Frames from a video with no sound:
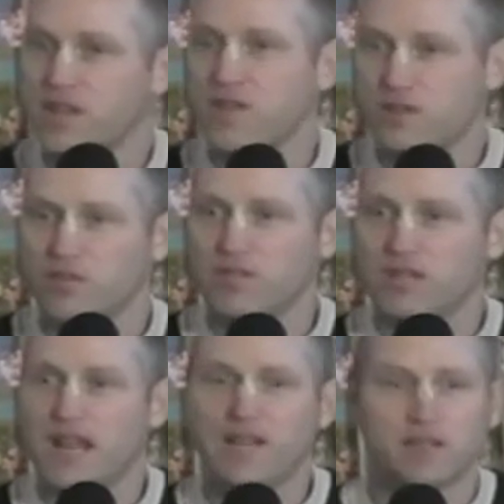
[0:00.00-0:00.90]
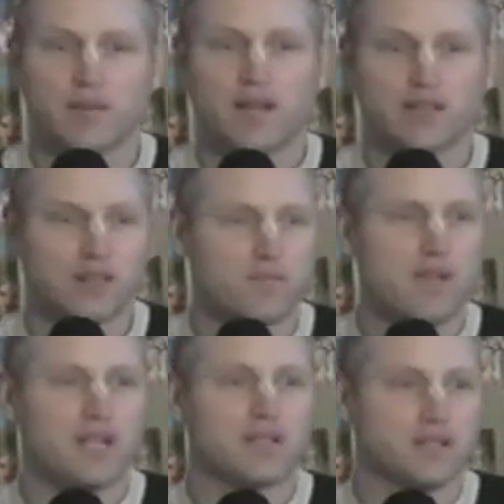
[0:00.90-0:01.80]
Enthusiasm actually
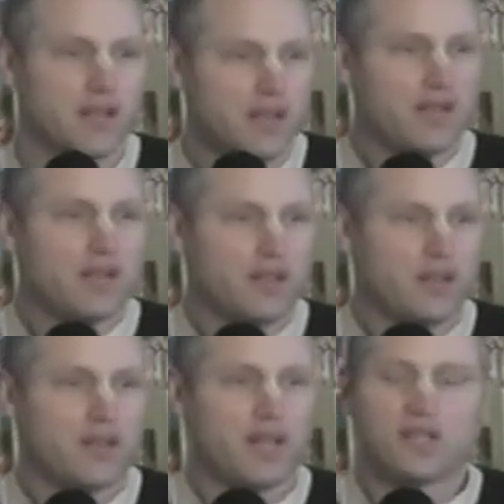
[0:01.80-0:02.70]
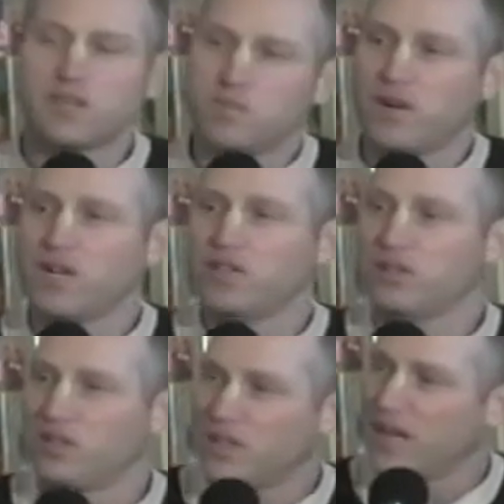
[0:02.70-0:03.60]
means, the
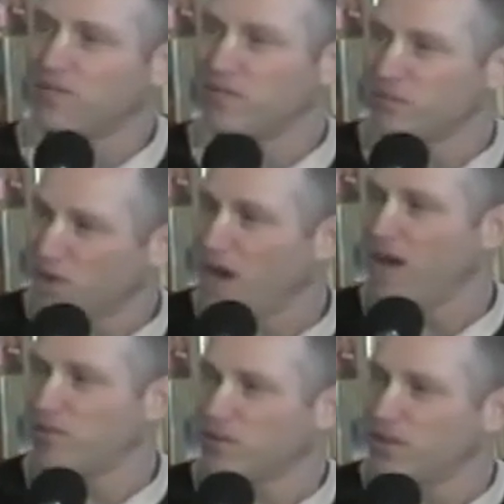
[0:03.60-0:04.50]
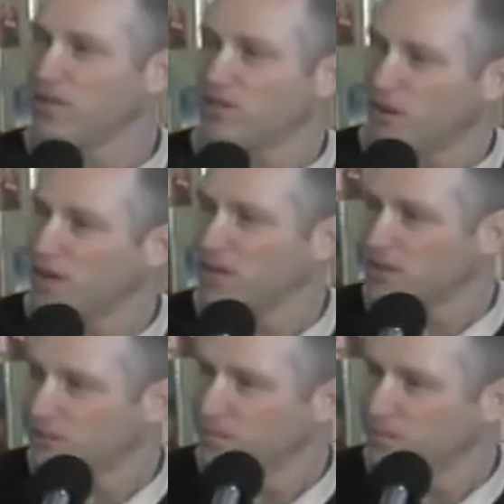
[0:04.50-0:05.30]
inspiration you get from God within your heart.